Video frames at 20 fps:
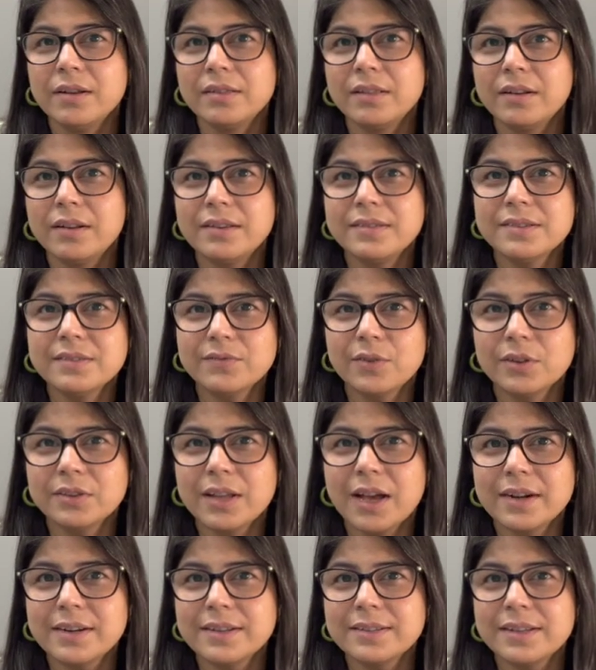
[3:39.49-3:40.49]
The reason for
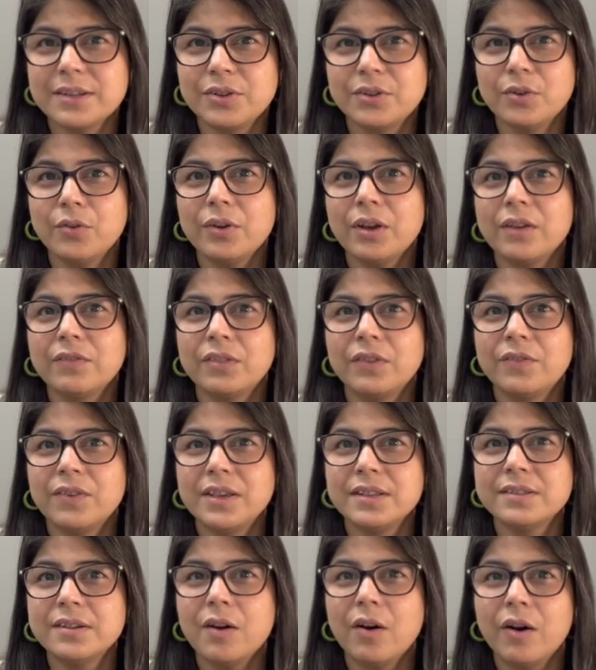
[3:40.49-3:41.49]
that is that, you know, if the
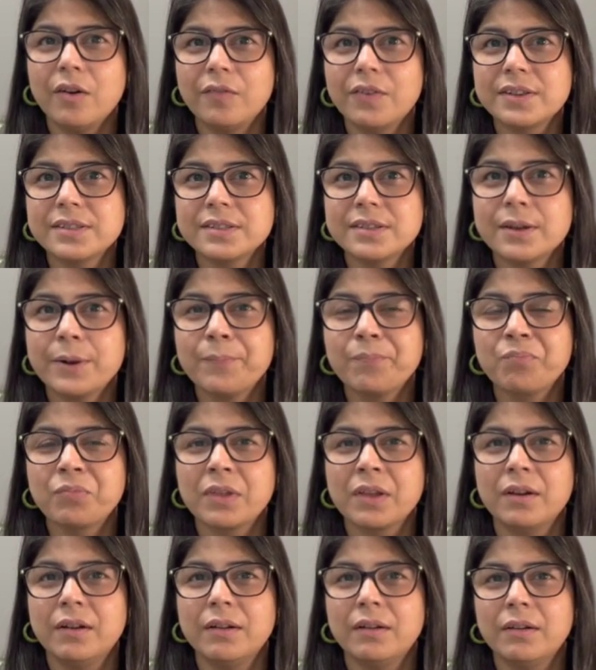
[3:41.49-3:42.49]
visa officer
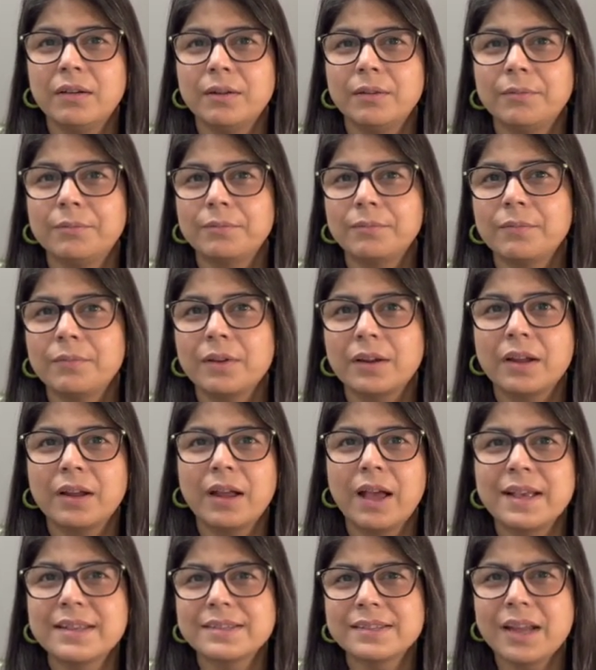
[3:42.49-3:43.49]
um,
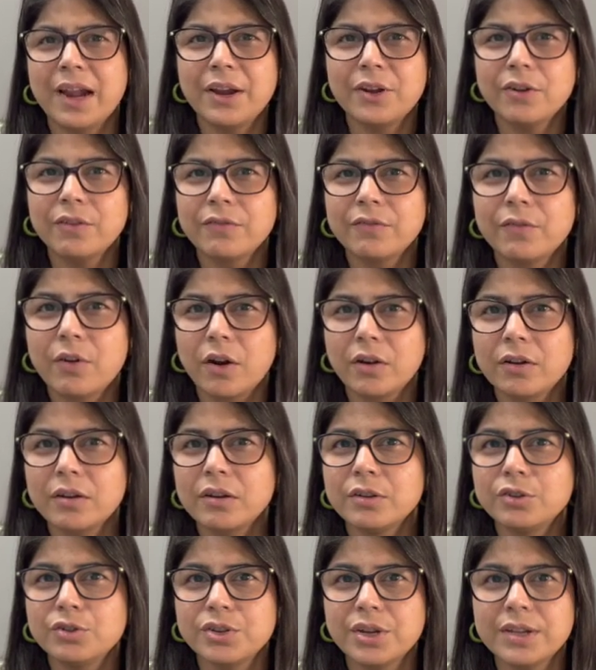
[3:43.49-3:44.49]
has kind of gotten
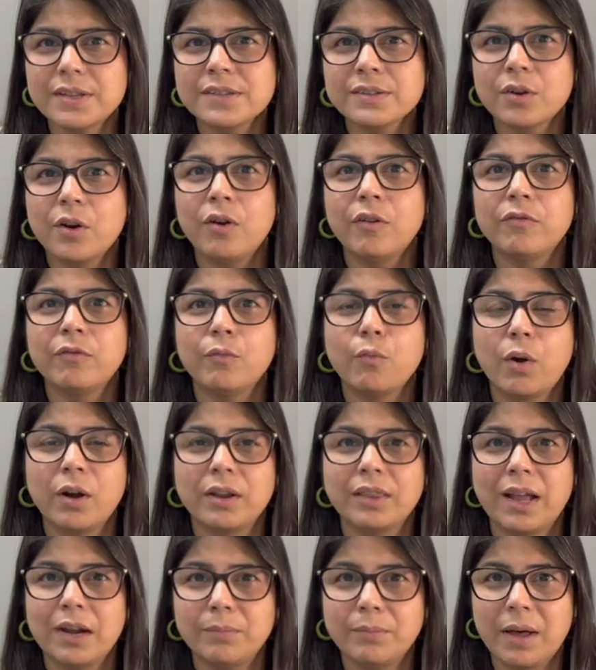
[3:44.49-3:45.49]
a gist of
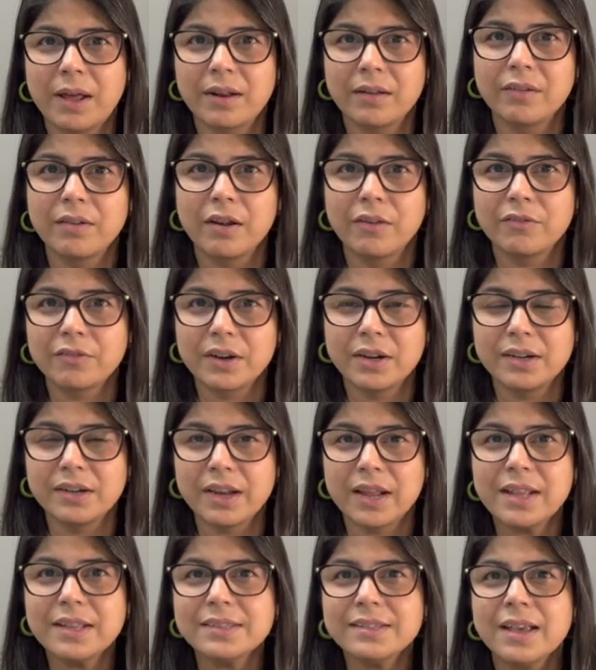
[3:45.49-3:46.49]
what that paragraph
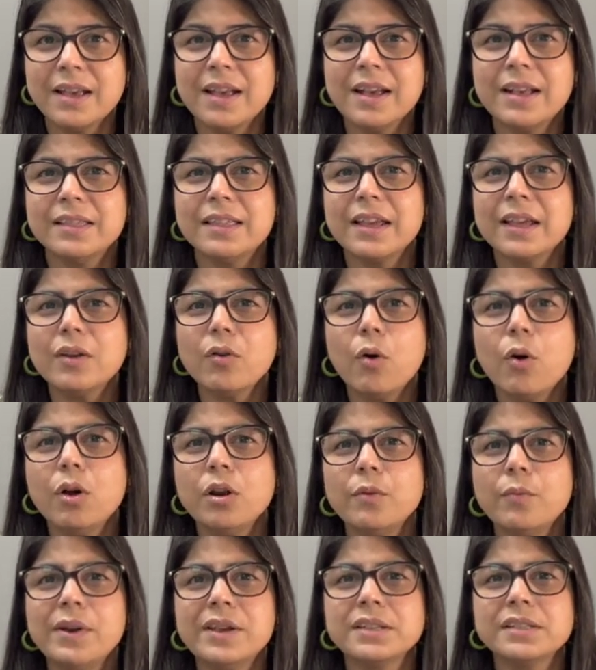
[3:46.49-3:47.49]
contains, they can
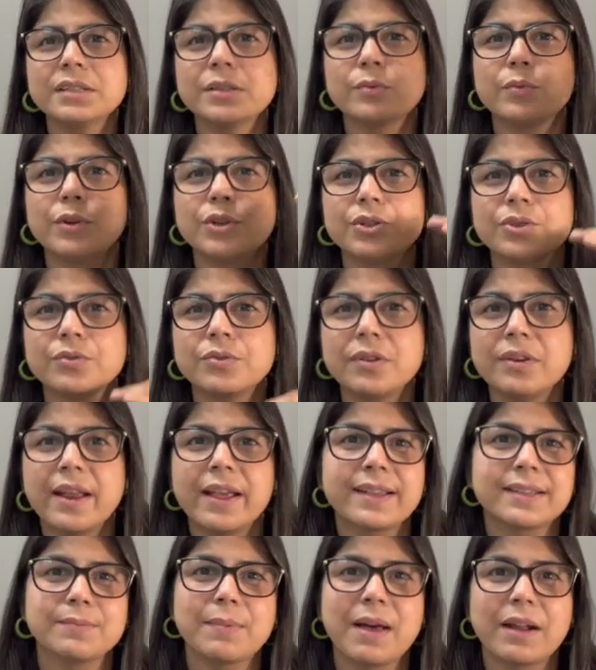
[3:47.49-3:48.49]
always switch to the
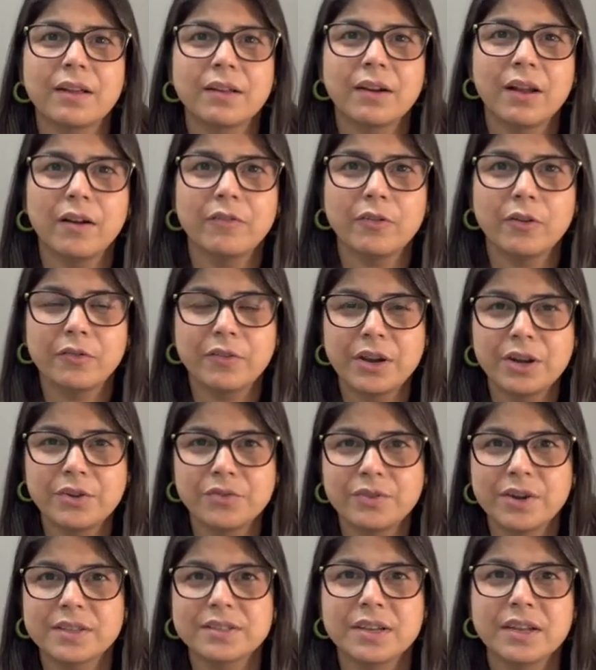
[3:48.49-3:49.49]
next paragraph of
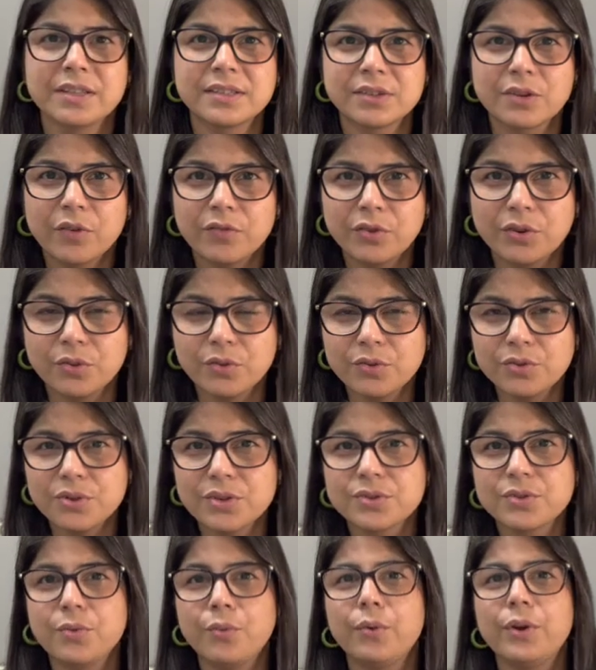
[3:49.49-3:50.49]
interest instead of, you know,
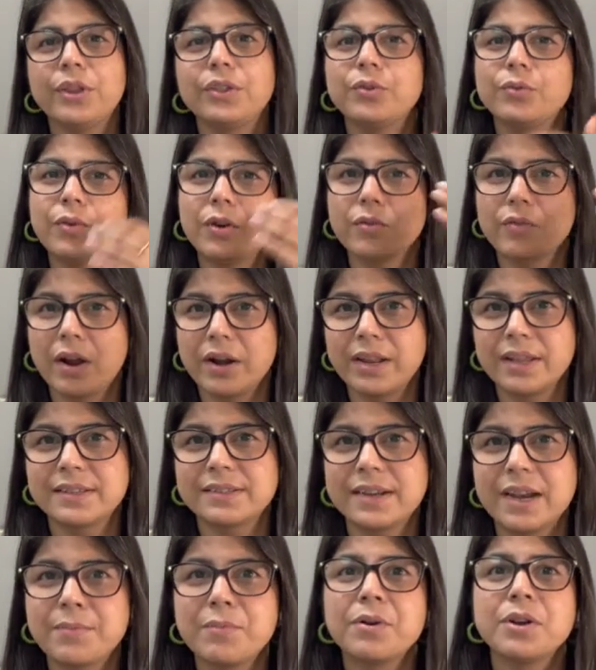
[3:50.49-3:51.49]
just going through a running
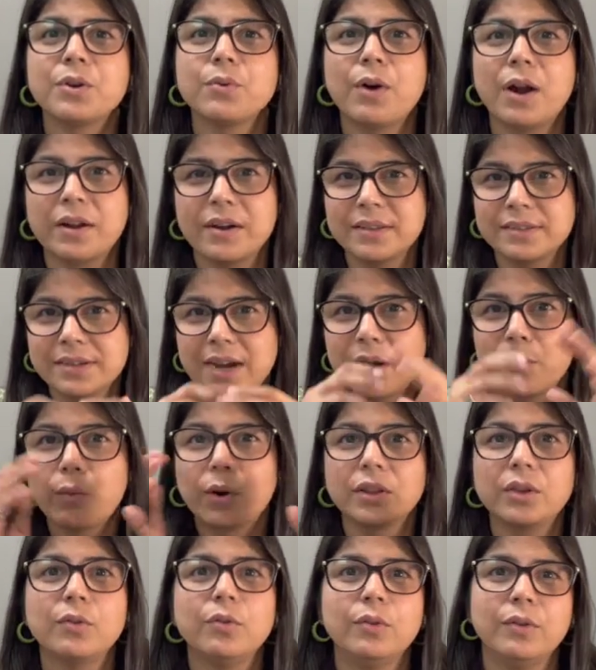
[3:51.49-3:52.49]
statement to understand
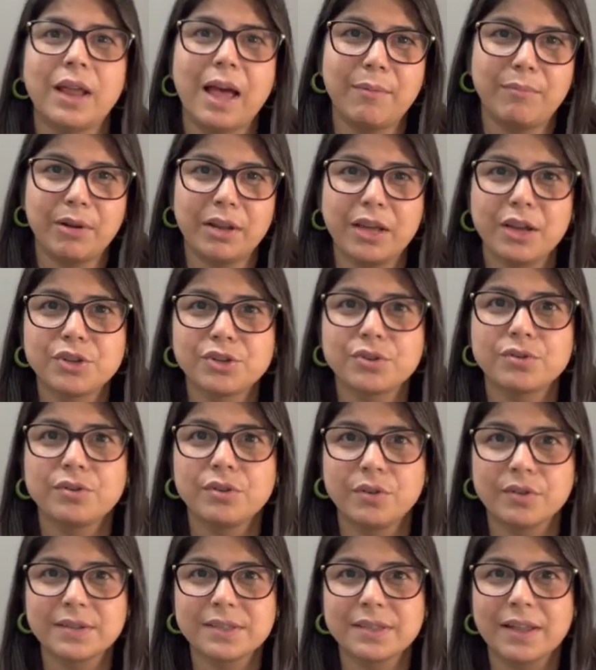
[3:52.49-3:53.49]
what the whole application
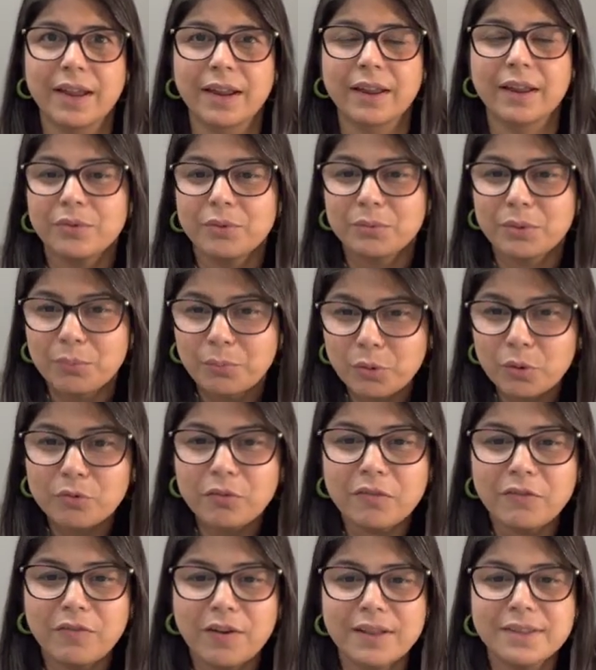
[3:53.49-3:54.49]
looks like. The proof
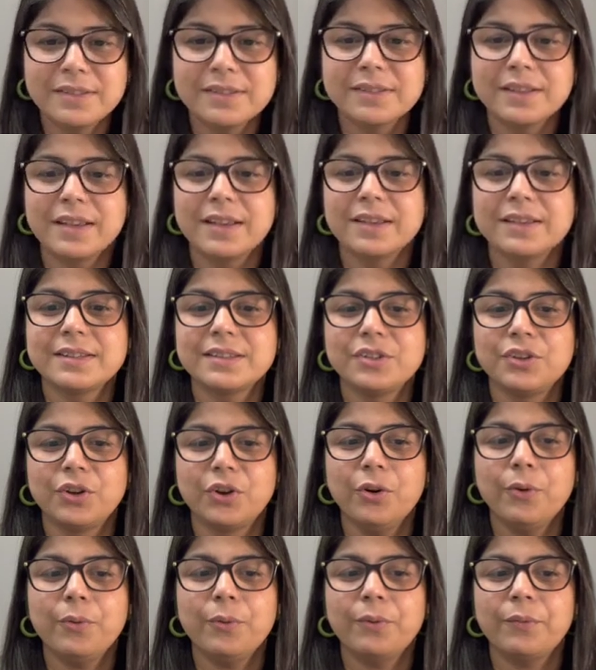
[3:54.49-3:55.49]
of funds is, you
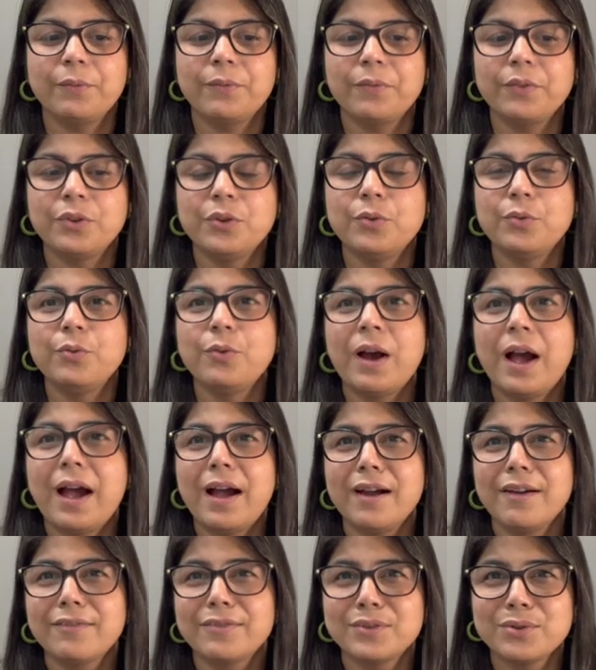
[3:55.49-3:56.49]
know, you
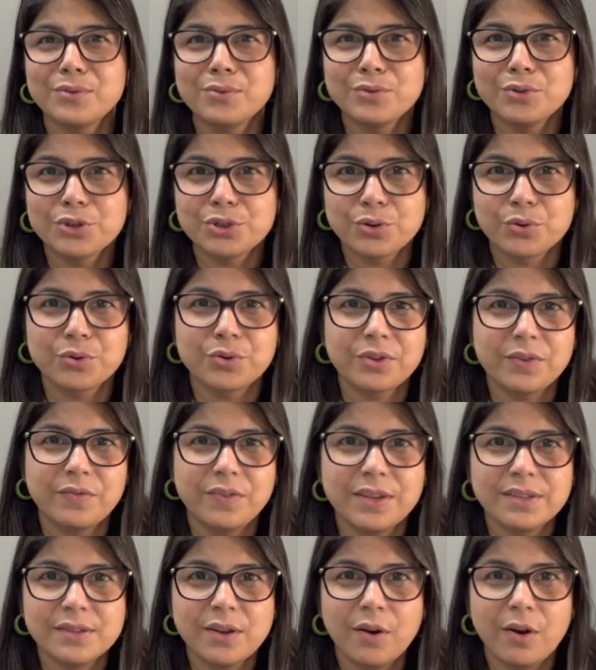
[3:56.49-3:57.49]
have to show to the
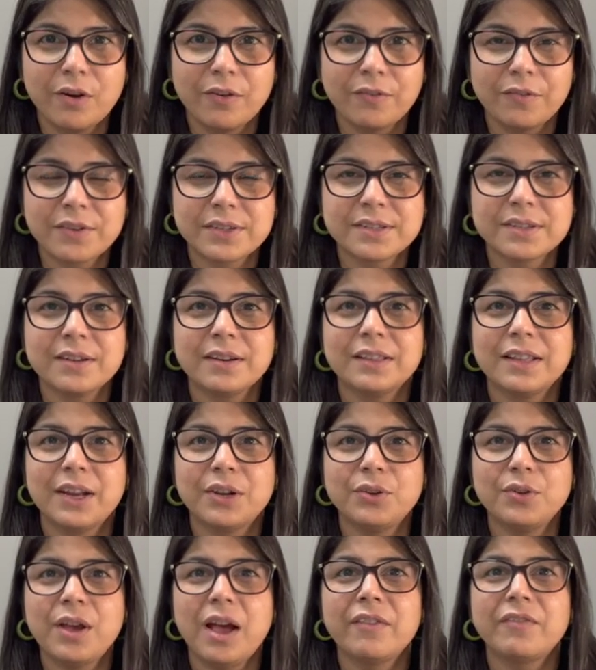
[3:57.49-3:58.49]
visa officer
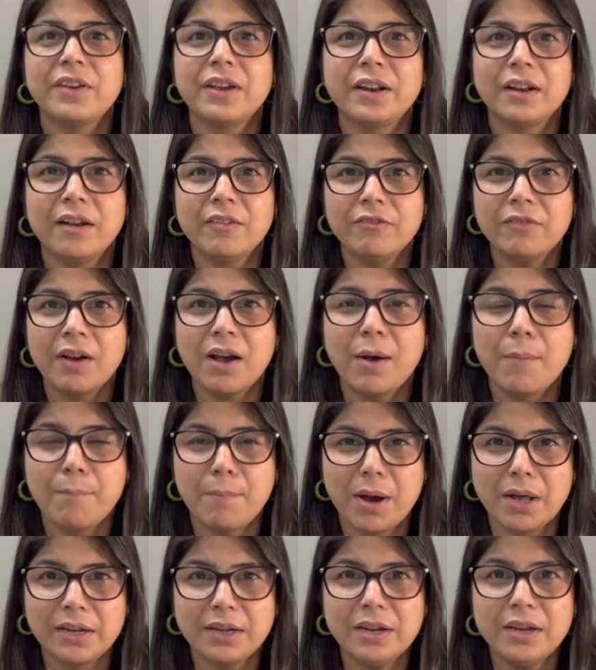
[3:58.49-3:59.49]
that you have enough
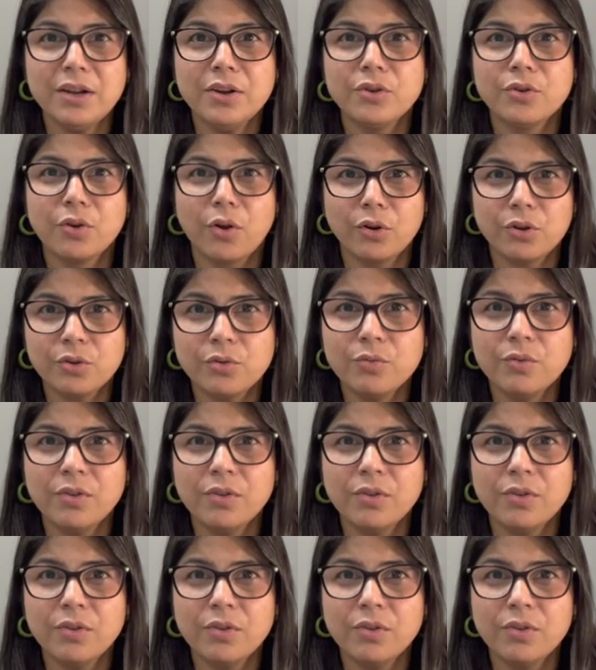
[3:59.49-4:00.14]
money not to